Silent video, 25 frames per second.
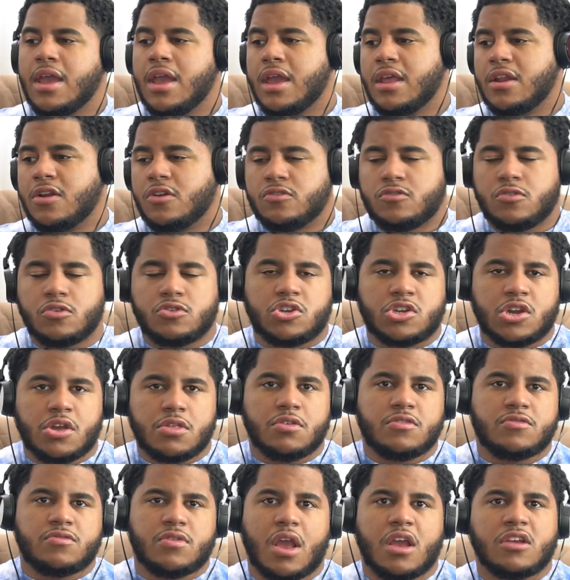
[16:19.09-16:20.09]
And also share
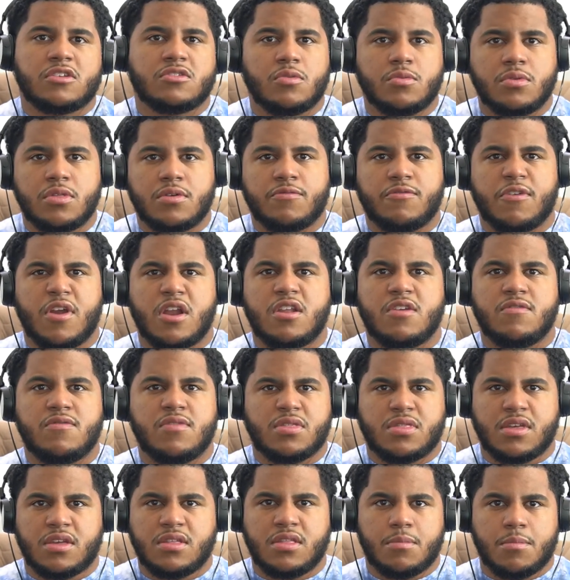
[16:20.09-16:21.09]
this reaction with a friend if
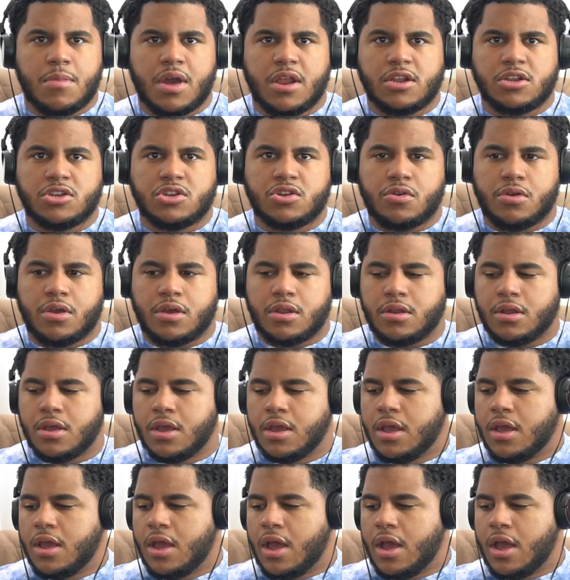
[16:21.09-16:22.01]
you think they might enjoy it.